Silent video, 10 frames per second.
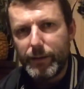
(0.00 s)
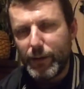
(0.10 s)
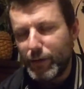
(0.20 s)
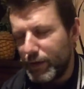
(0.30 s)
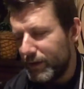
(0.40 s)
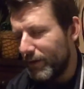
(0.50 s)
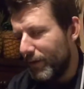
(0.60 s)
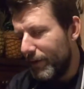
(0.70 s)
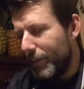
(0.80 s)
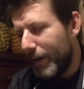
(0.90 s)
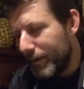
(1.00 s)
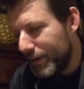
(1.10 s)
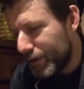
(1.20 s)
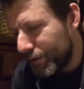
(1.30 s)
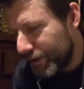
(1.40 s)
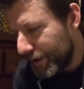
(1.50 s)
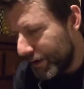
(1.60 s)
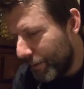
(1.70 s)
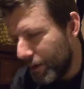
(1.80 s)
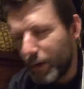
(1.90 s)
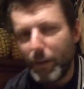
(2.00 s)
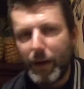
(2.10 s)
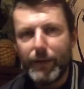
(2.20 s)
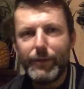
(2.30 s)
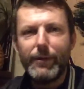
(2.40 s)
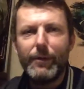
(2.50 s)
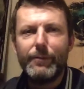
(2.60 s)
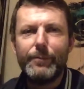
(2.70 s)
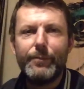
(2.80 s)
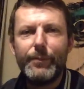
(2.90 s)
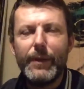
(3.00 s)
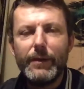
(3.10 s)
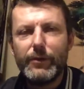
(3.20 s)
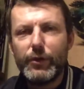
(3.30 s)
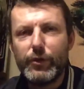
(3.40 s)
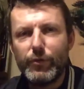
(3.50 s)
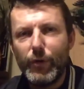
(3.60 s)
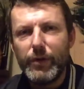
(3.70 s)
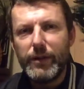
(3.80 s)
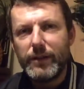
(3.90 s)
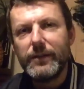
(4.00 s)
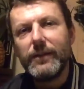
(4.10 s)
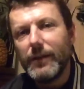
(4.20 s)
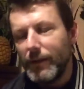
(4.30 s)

that she's like apparently stuck it in the microwave and like destroyed it.